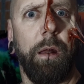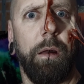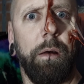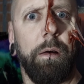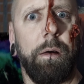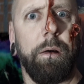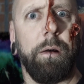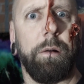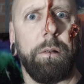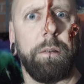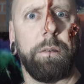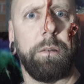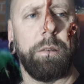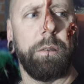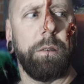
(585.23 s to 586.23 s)
Oh,
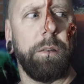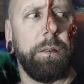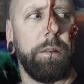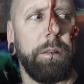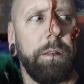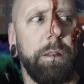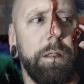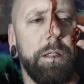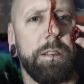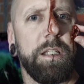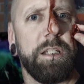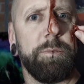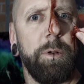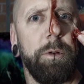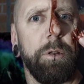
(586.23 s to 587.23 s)
is
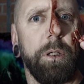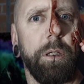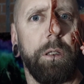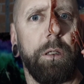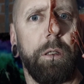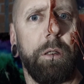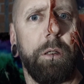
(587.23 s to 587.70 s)
it spooky?